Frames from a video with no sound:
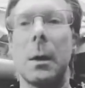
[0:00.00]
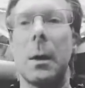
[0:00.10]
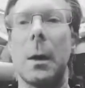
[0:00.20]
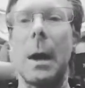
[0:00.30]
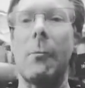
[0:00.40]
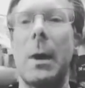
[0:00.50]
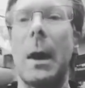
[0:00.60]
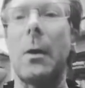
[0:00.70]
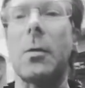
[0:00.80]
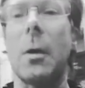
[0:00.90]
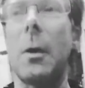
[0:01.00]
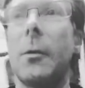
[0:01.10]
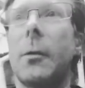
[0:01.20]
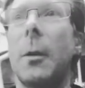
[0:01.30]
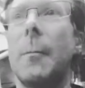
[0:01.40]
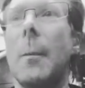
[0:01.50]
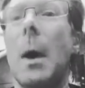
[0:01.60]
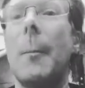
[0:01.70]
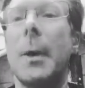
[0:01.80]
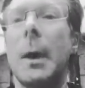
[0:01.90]
Haven't really had a chance to
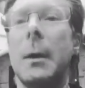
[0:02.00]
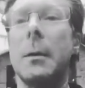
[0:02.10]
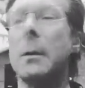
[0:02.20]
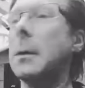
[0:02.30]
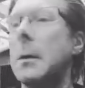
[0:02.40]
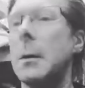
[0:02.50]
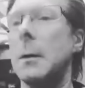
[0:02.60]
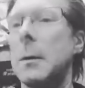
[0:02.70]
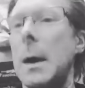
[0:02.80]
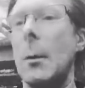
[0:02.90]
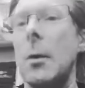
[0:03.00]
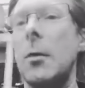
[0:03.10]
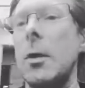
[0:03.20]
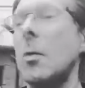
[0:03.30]
update anyone who's